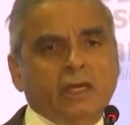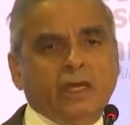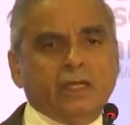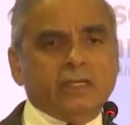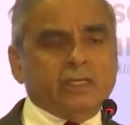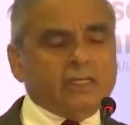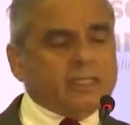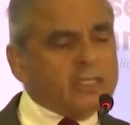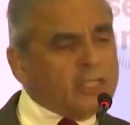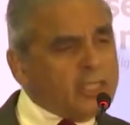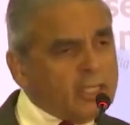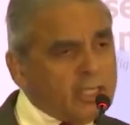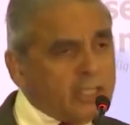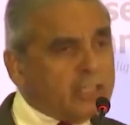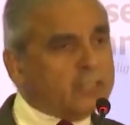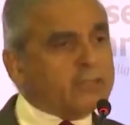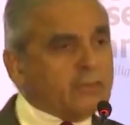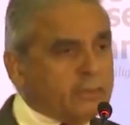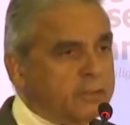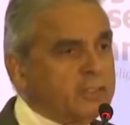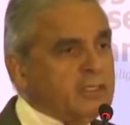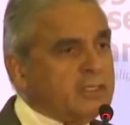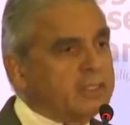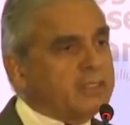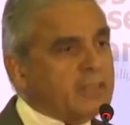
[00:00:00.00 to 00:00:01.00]
and
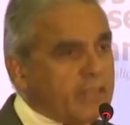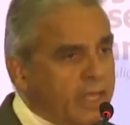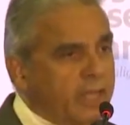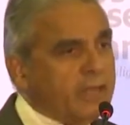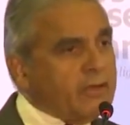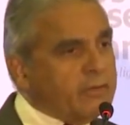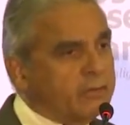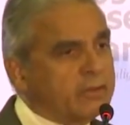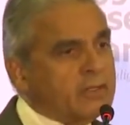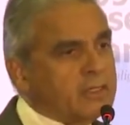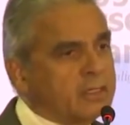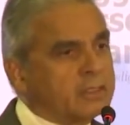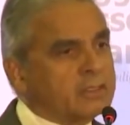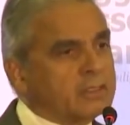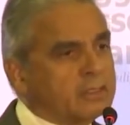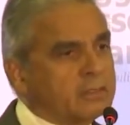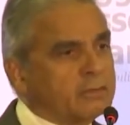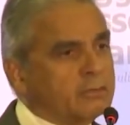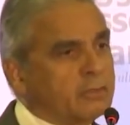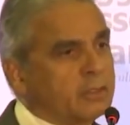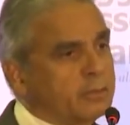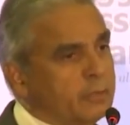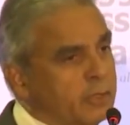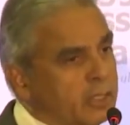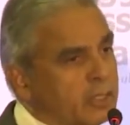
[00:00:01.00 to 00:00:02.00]
each of these
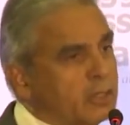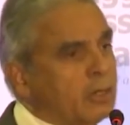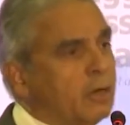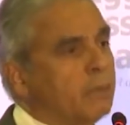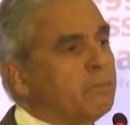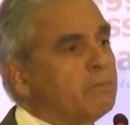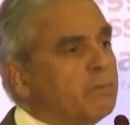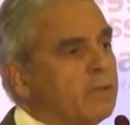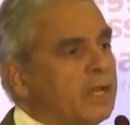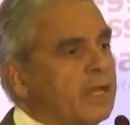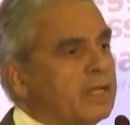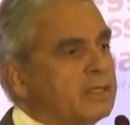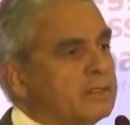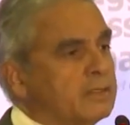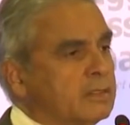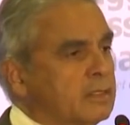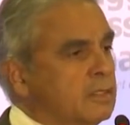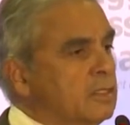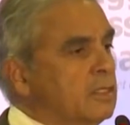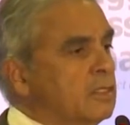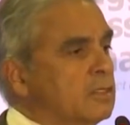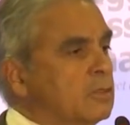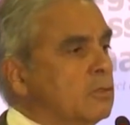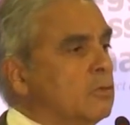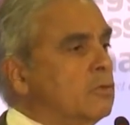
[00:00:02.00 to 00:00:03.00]
areas will be complex
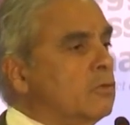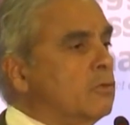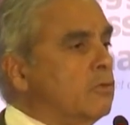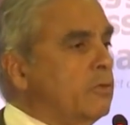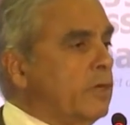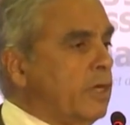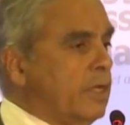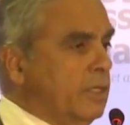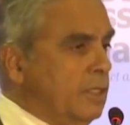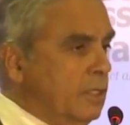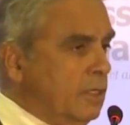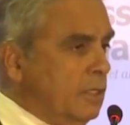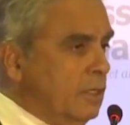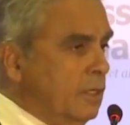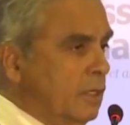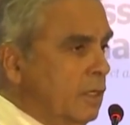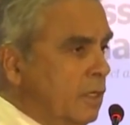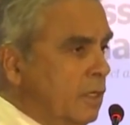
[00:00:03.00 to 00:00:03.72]
in its own right.